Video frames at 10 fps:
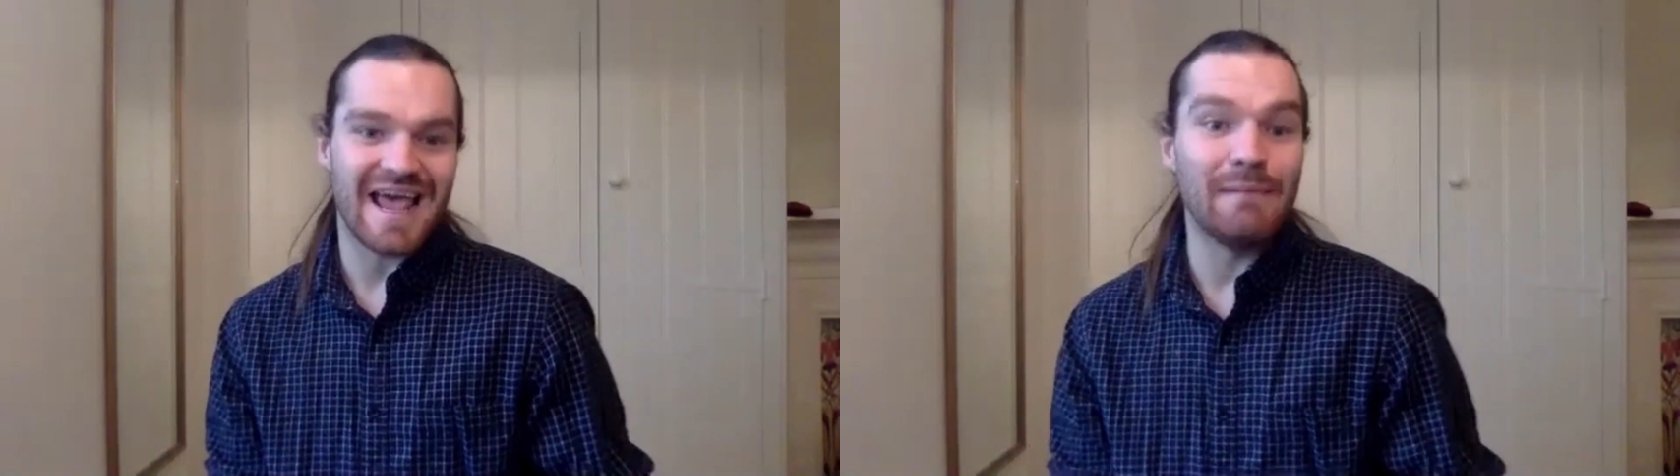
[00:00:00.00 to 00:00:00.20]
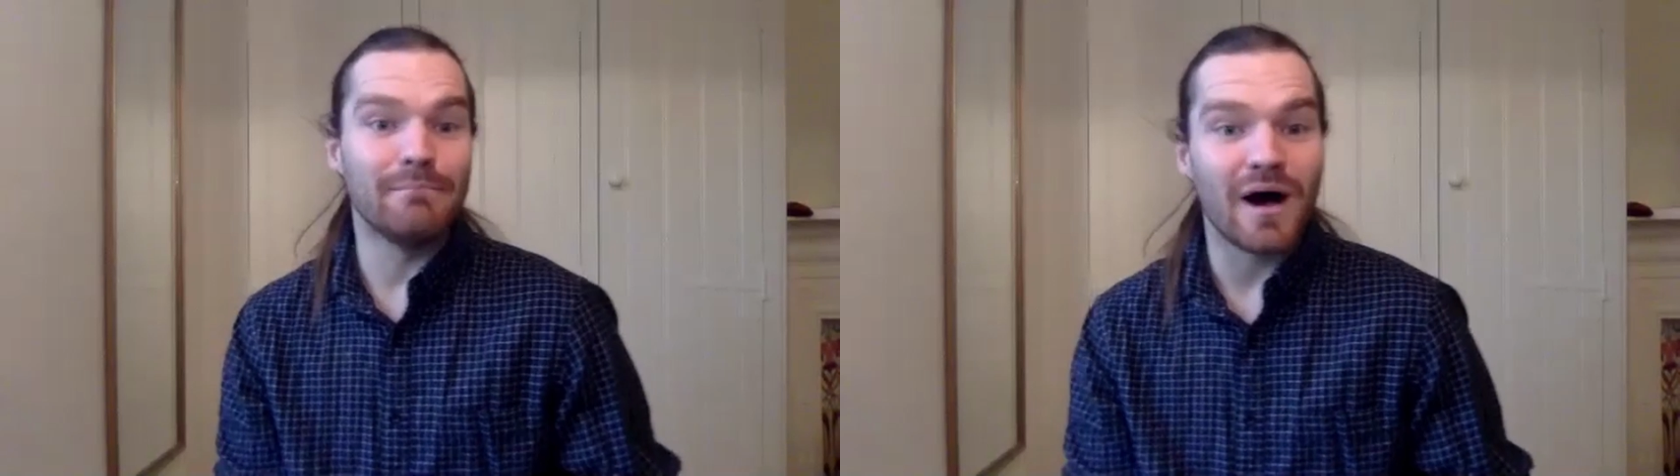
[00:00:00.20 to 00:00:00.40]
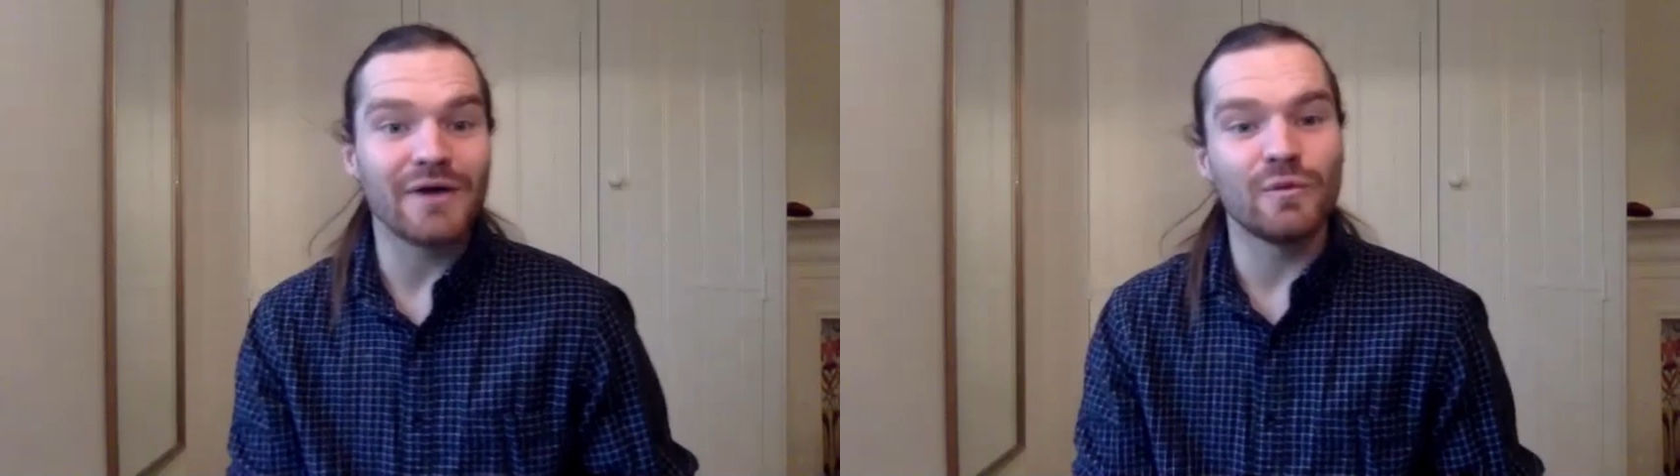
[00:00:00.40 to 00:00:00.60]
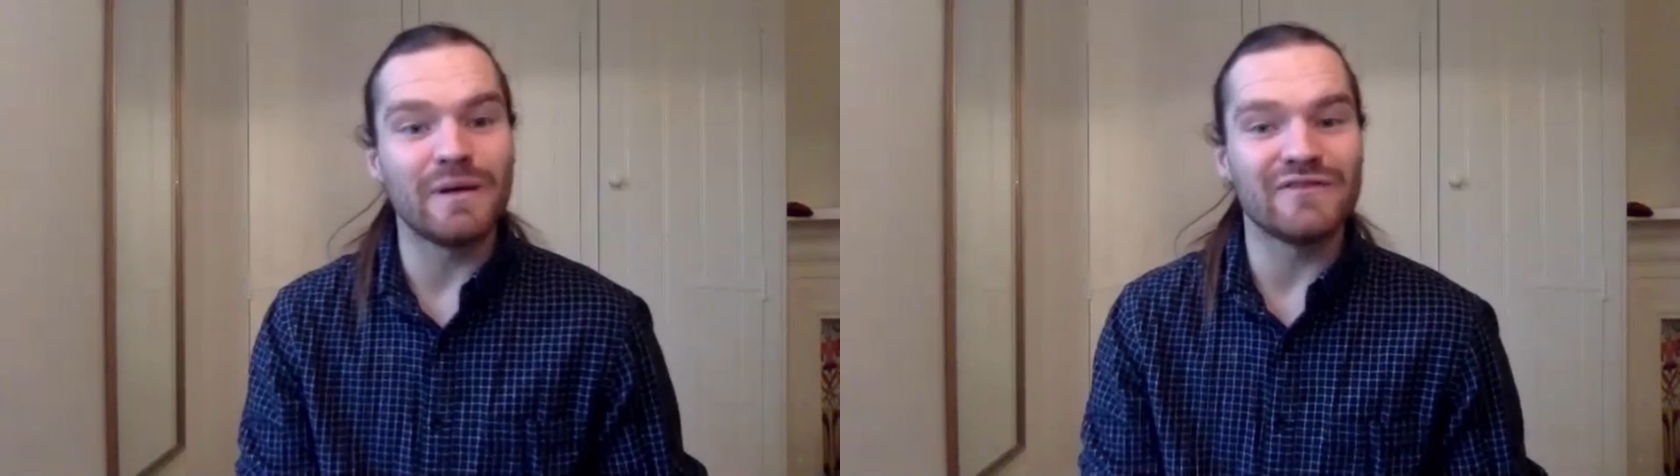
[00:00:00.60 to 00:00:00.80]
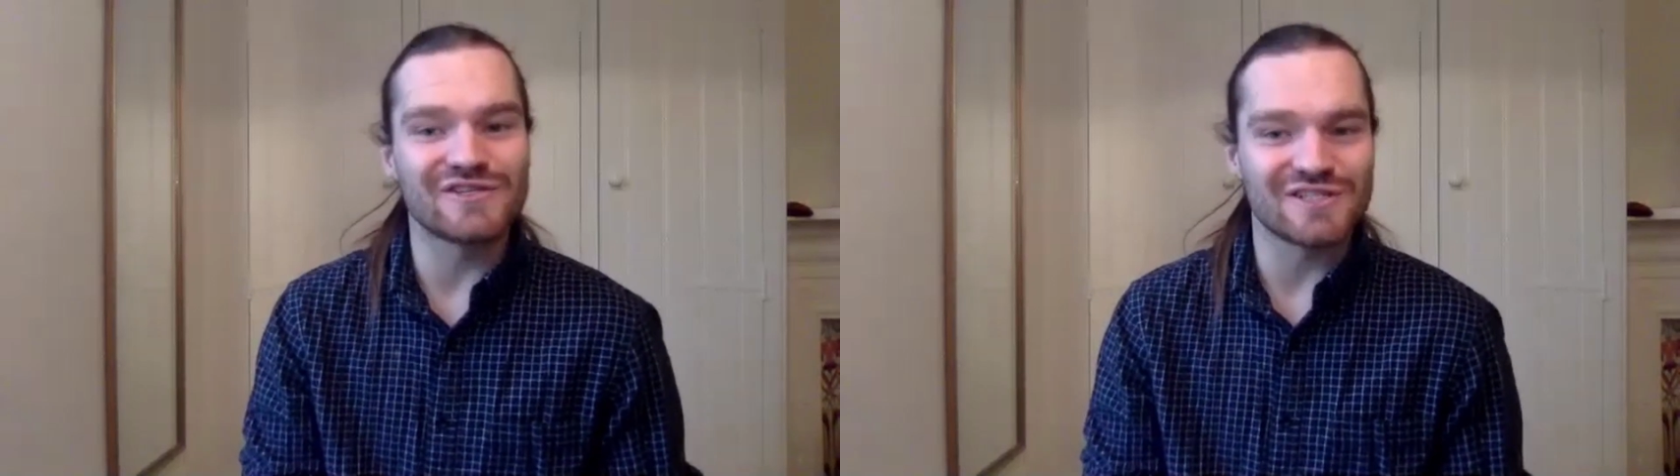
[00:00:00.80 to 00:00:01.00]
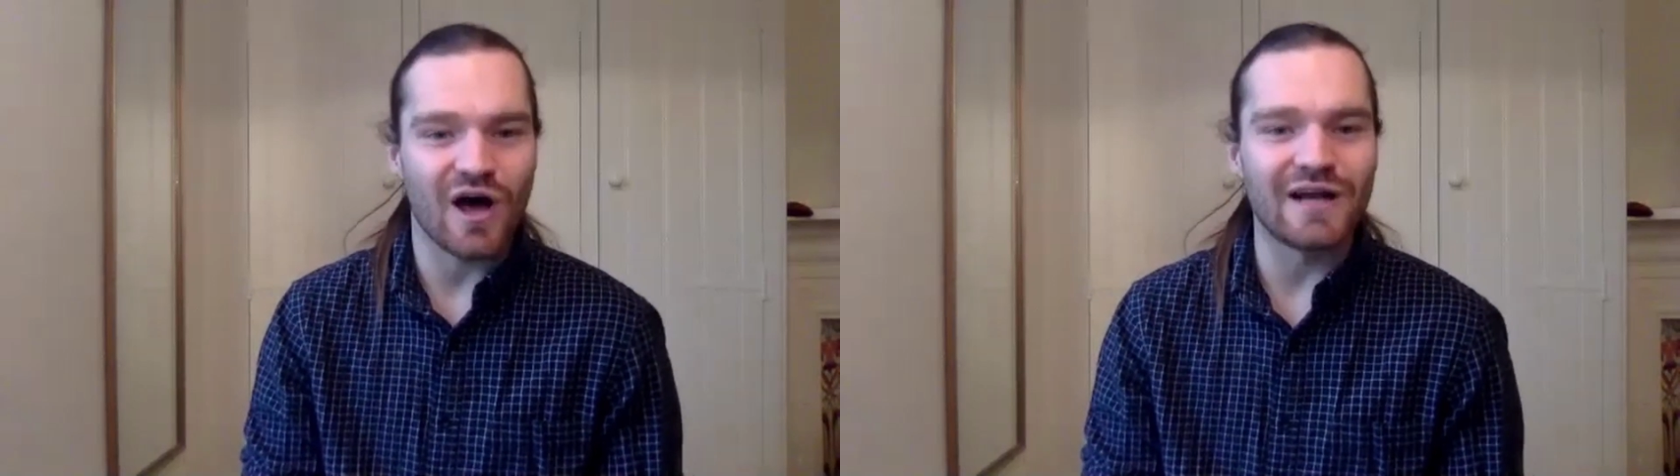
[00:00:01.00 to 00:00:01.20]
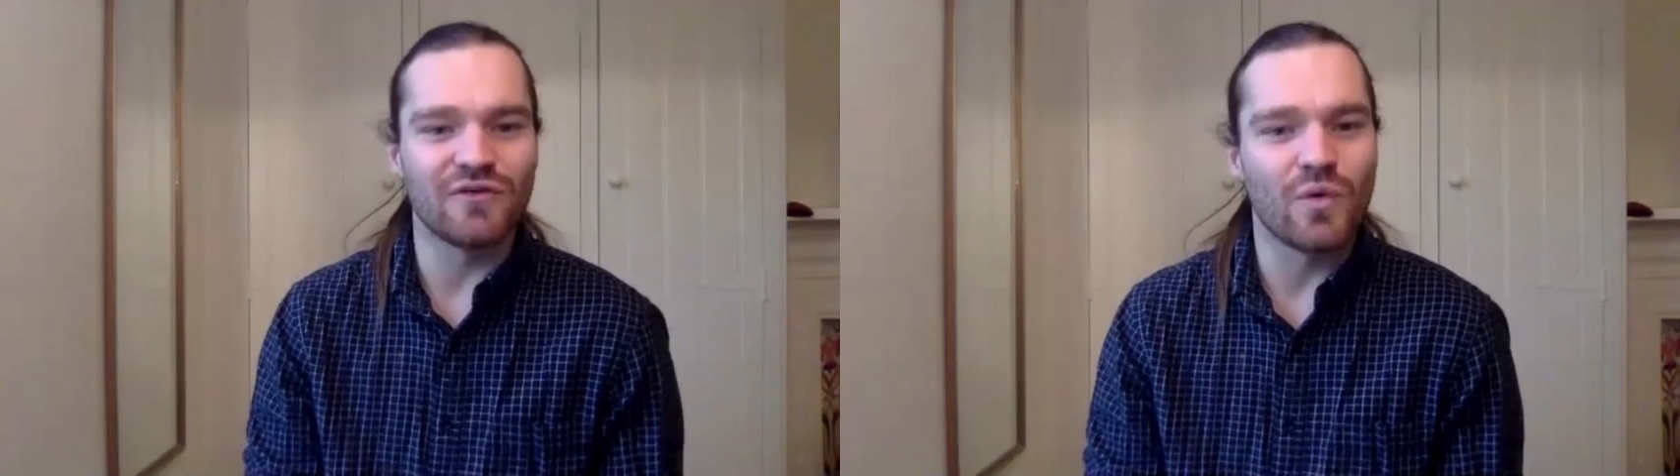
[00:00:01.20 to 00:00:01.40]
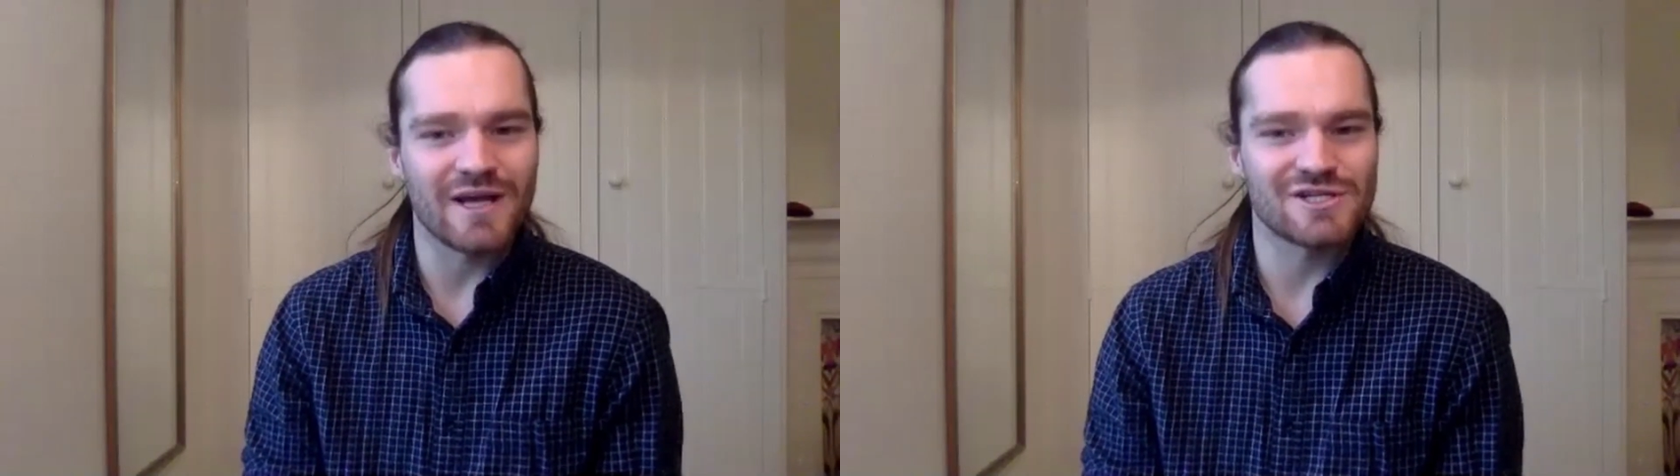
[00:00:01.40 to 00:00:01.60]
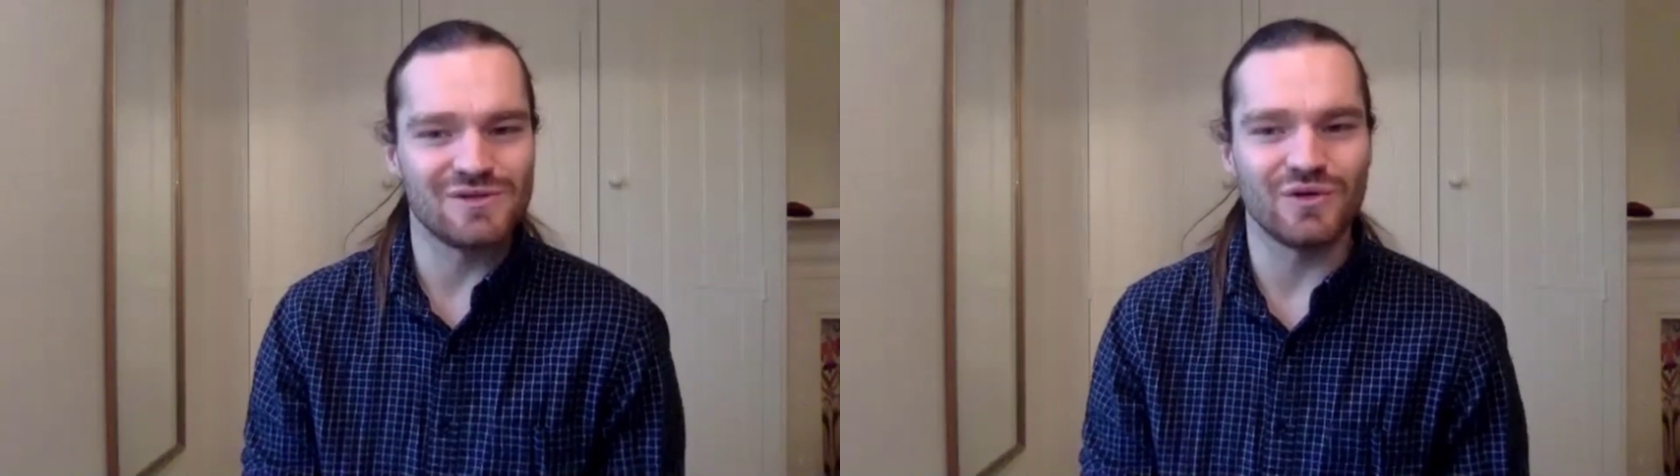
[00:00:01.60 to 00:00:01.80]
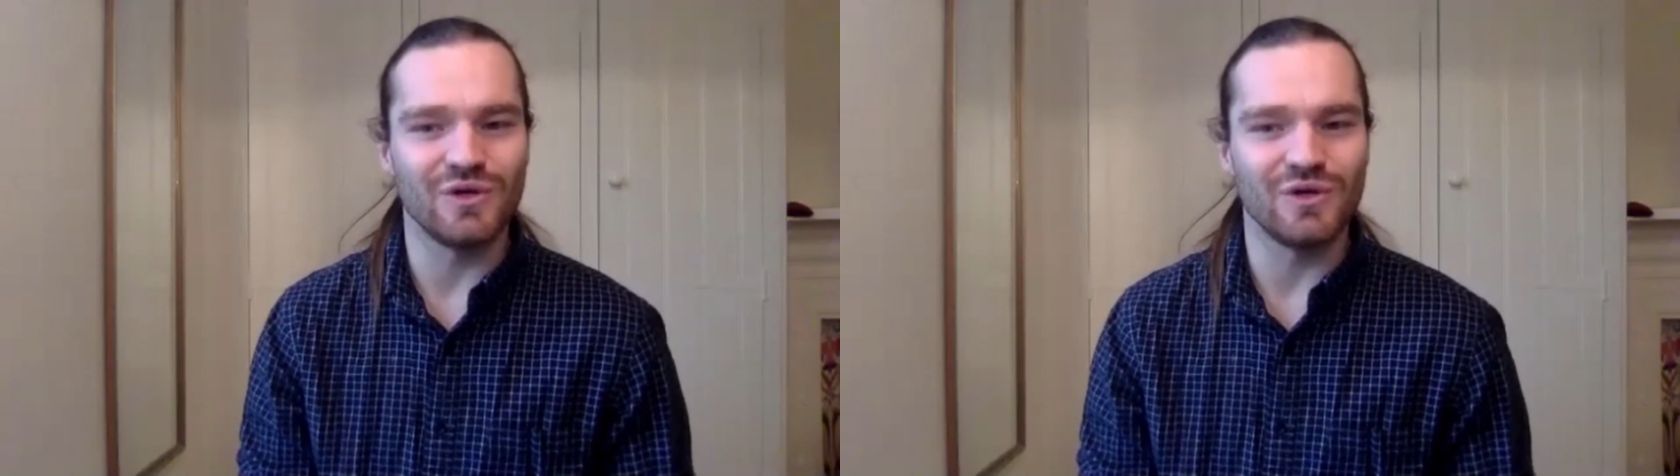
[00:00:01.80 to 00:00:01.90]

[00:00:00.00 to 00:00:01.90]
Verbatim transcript: it might not be the style of question that